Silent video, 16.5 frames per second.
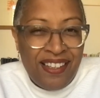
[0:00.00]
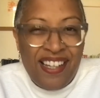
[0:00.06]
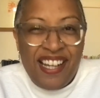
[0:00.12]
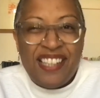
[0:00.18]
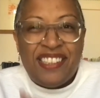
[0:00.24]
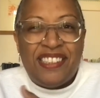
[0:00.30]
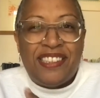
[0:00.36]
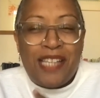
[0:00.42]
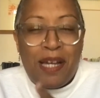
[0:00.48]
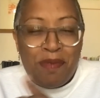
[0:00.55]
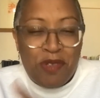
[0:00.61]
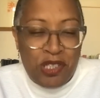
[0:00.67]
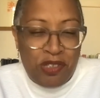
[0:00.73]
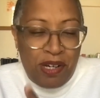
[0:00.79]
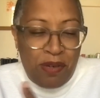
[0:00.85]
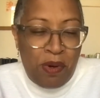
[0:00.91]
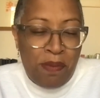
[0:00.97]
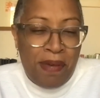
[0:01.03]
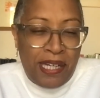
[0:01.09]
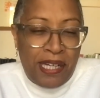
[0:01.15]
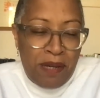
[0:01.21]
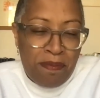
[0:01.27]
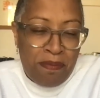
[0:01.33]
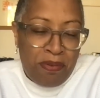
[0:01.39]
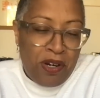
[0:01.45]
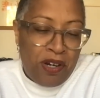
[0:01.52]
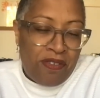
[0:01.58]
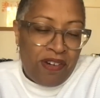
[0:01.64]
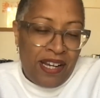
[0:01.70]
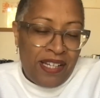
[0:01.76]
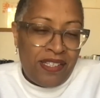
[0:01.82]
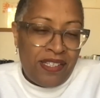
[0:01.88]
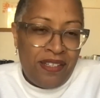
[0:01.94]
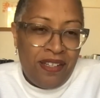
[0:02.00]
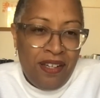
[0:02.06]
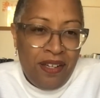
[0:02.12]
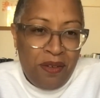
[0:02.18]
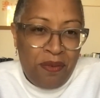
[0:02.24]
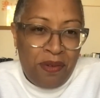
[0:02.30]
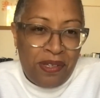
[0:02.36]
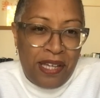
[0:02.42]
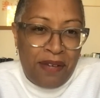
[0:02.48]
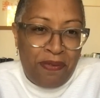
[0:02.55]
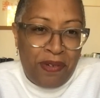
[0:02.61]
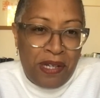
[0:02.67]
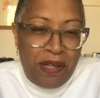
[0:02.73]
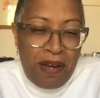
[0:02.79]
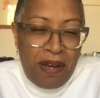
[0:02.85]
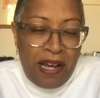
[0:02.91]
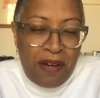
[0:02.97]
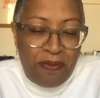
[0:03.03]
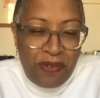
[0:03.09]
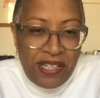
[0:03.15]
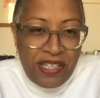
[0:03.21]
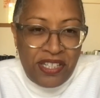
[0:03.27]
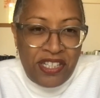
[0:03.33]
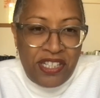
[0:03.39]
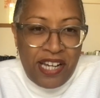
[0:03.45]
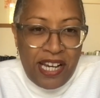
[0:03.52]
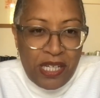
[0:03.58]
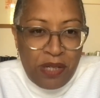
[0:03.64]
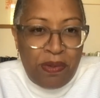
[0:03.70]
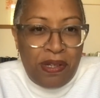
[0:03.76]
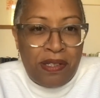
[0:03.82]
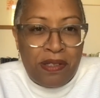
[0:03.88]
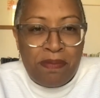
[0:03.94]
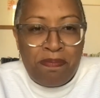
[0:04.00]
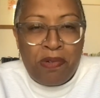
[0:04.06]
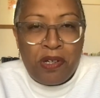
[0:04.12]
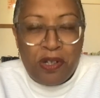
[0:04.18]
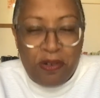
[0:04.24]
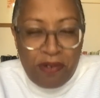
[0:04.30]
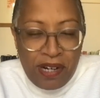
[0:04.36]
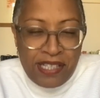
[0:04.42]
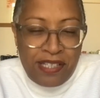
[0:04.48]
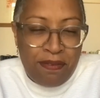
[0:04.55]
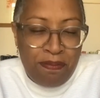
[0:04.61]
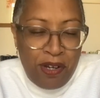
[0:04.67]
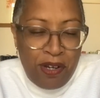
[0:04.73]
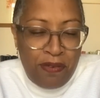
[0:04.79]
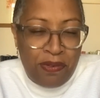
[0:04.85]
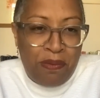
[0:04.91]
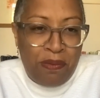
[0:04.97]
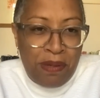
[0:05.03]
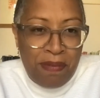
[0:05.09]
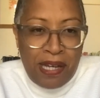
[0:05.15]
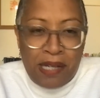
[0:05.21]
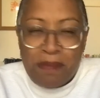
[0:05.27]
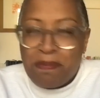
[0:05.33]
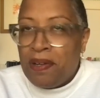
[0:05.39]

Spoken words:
and demonstrate we're making progress with every genuine progressive move that we make.